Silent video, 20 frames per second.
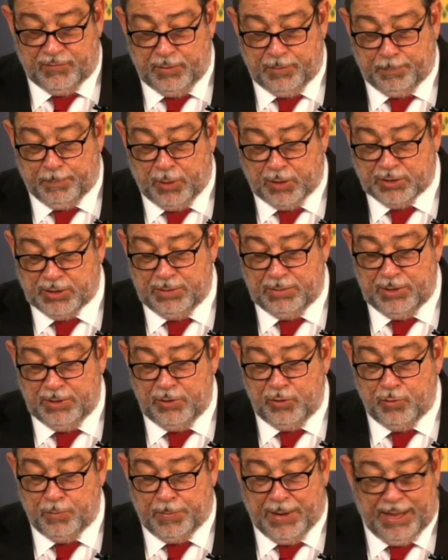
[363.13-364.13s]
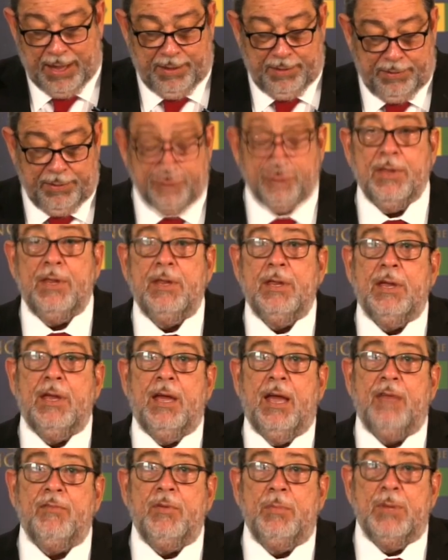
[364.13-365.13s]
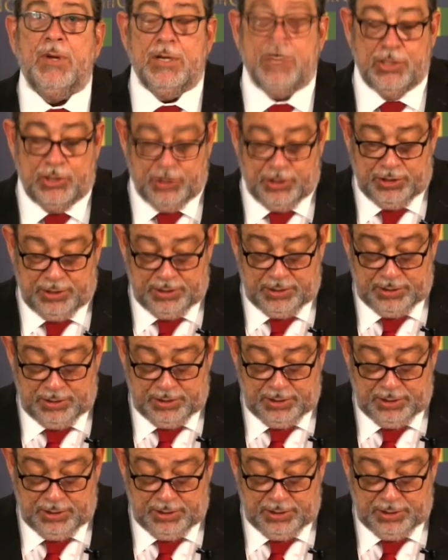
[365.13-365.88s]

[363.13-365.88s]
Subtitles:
of a possible new path have emerged.